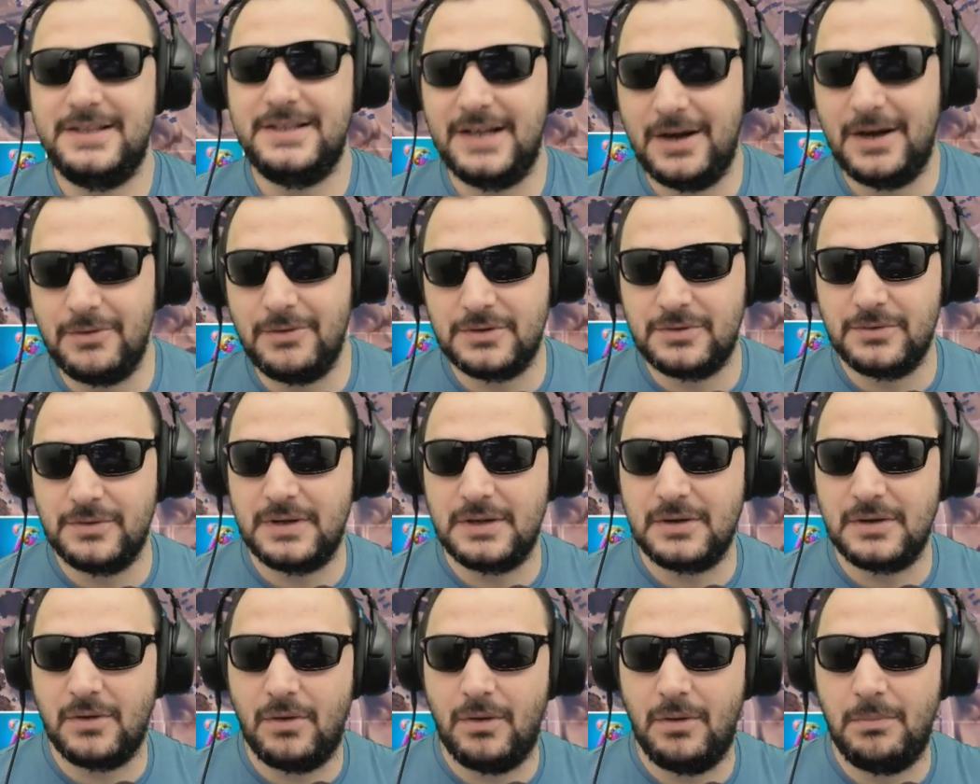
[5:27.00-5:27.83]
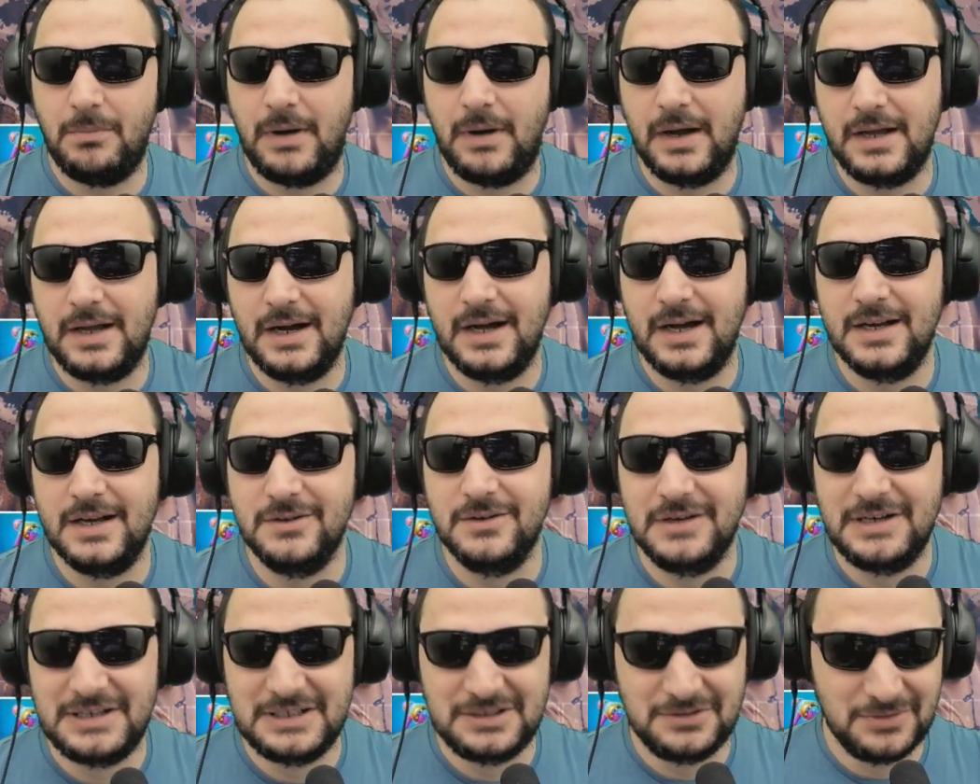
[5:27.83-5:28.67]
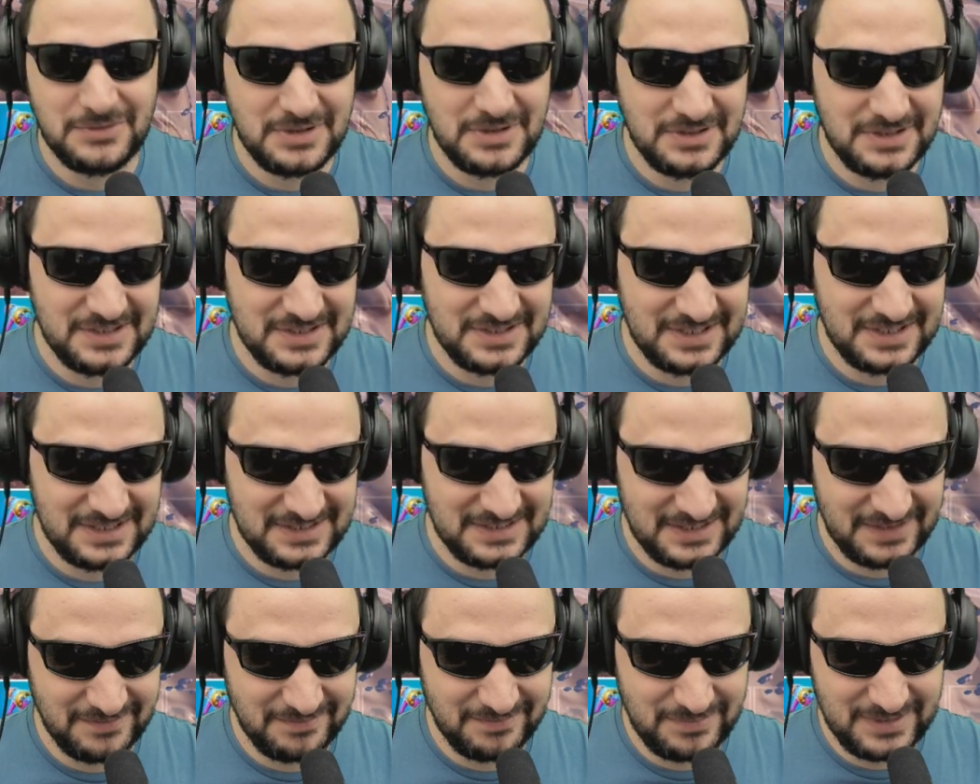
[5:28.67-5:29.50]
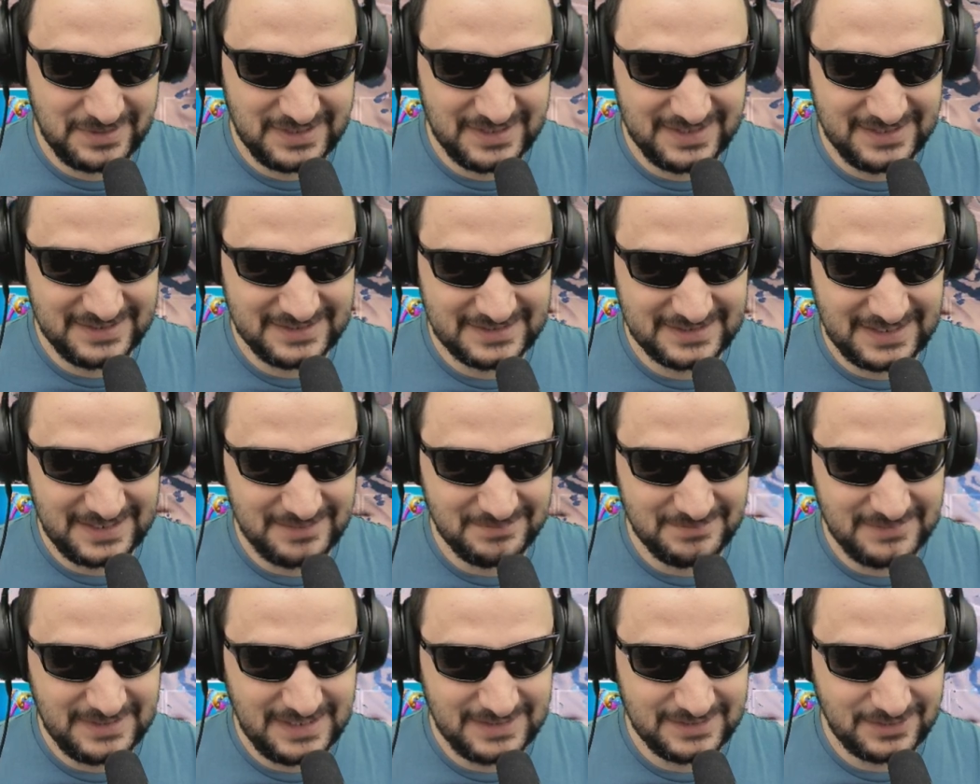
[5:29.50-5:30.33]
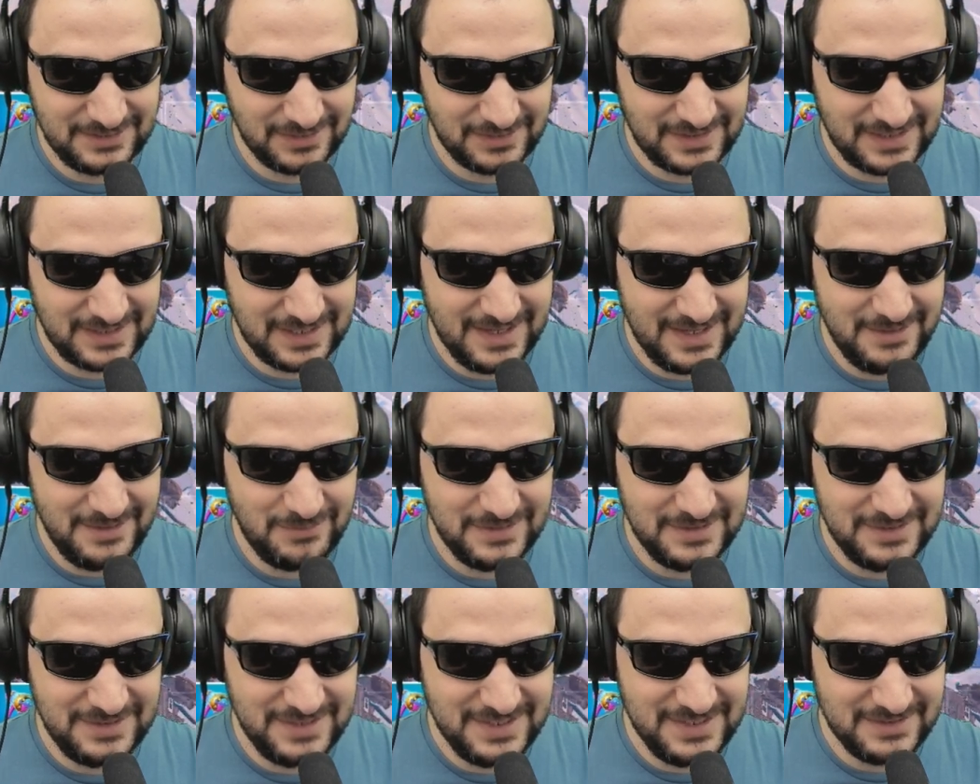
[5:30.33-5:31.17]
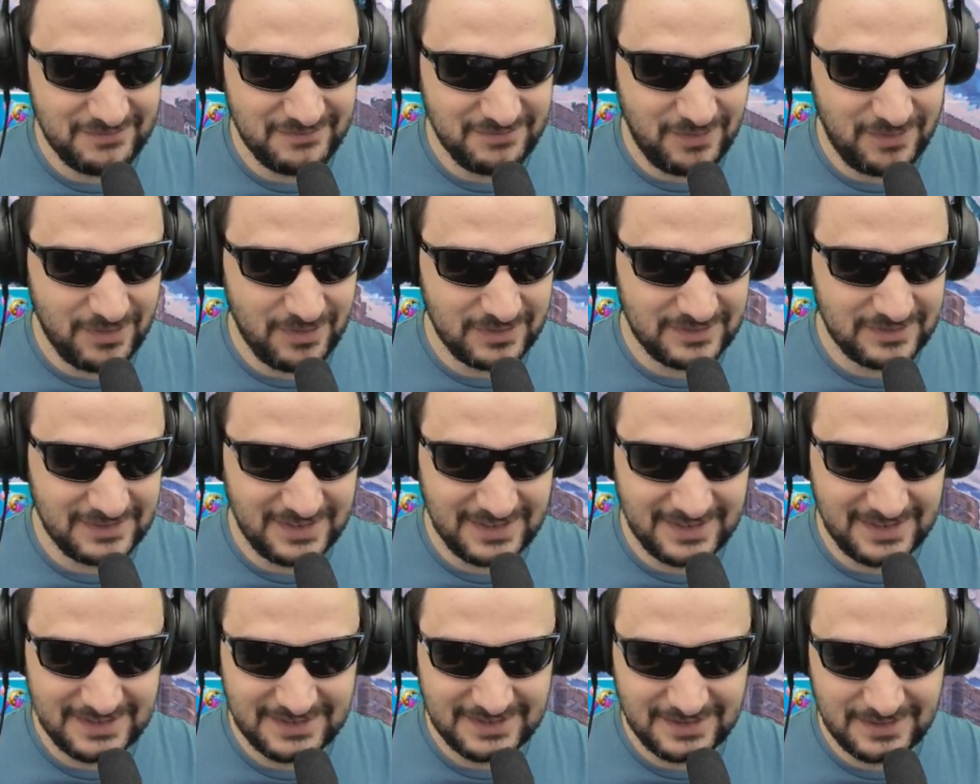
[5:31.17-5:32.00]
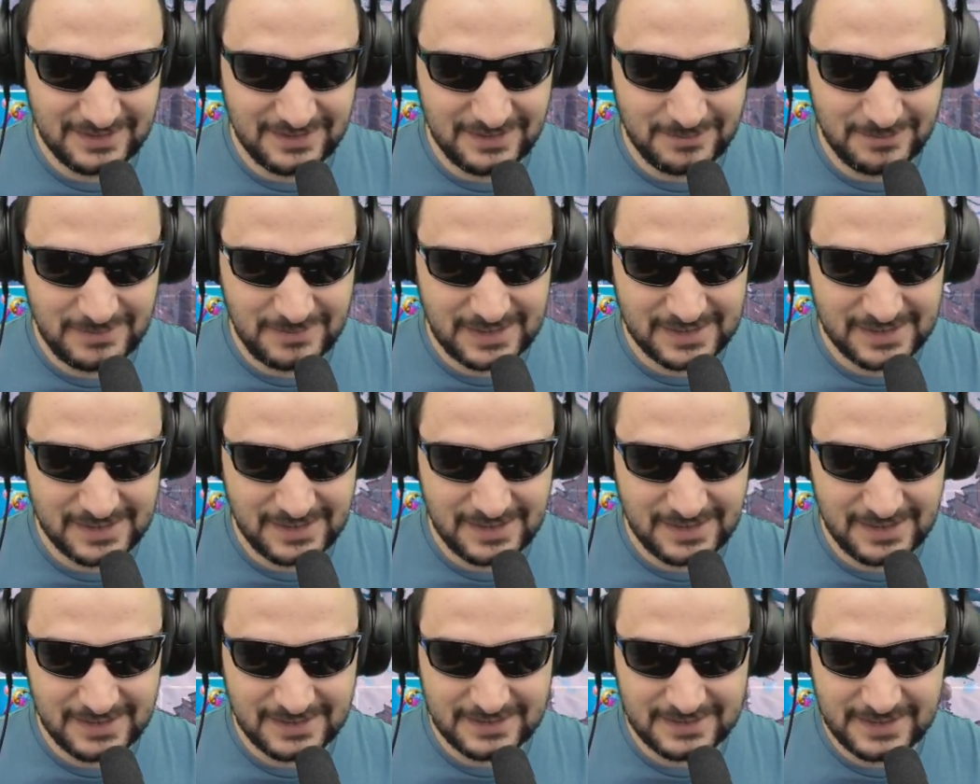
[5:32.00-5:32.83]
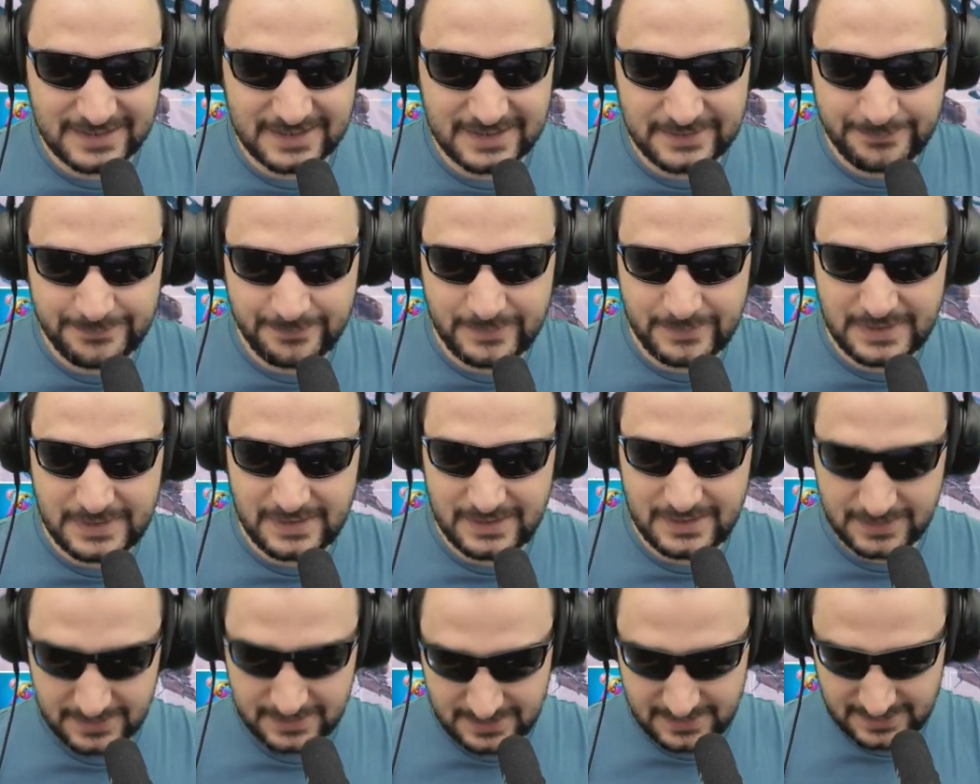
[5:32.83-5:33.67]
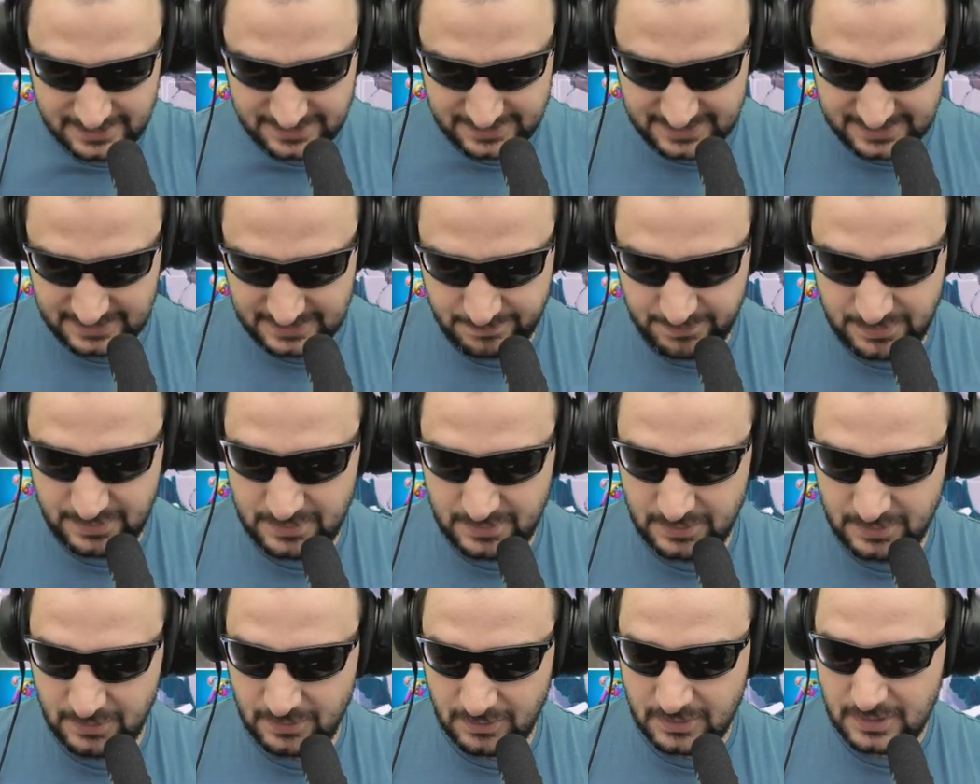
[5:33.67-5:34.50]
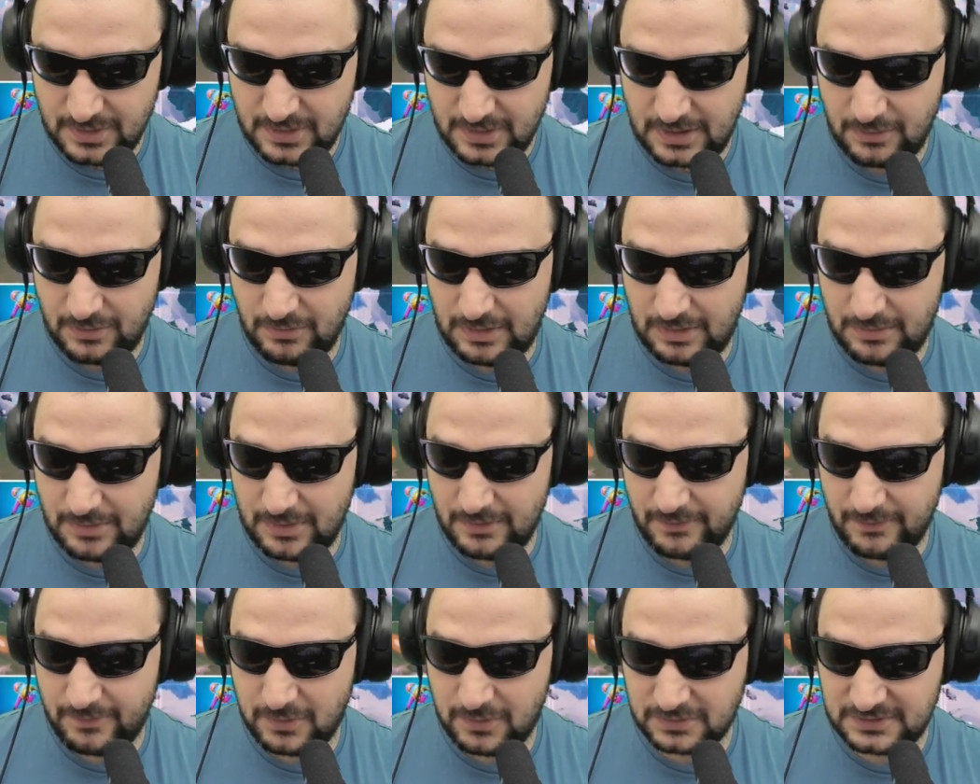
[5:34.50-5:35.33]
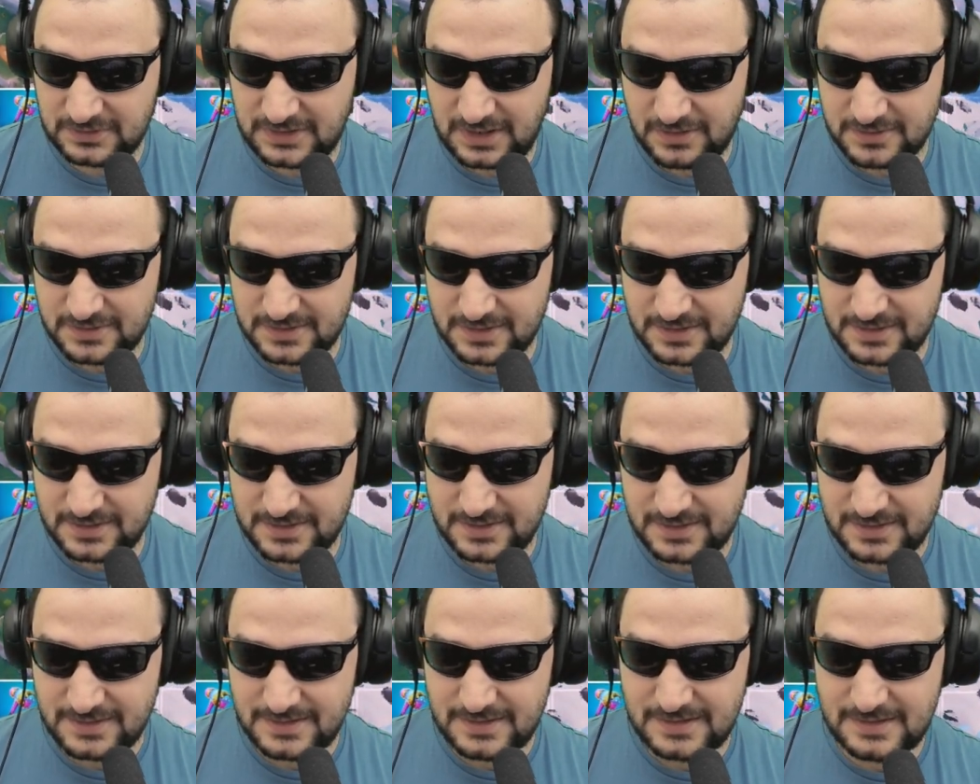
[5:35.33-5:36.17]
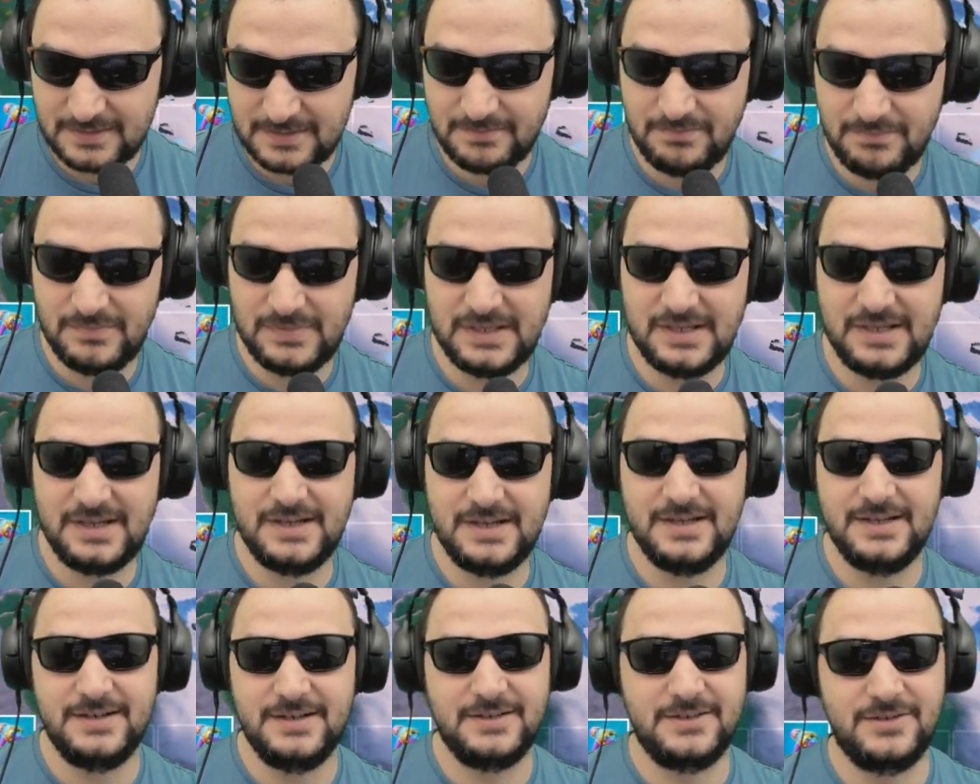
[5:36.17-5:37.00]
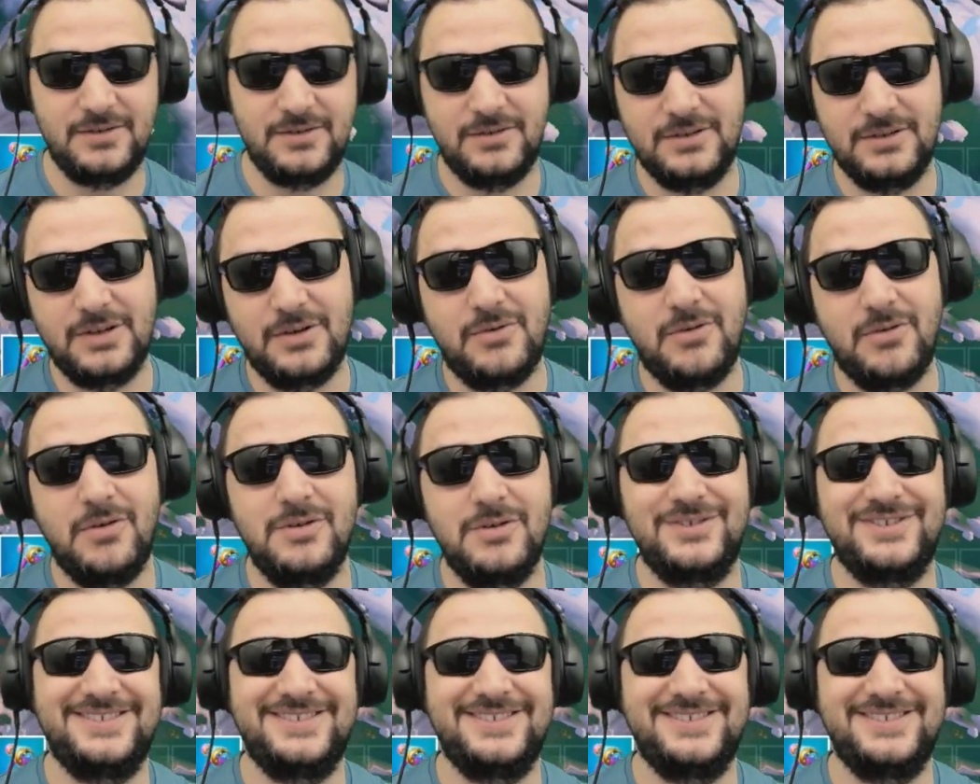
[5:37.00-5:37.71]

are we doing? Oh my God, look at twenty-six F P S. I'm not okay with this Fortnite. Oh my God, help me. C P U, four thousand megahertz on the course.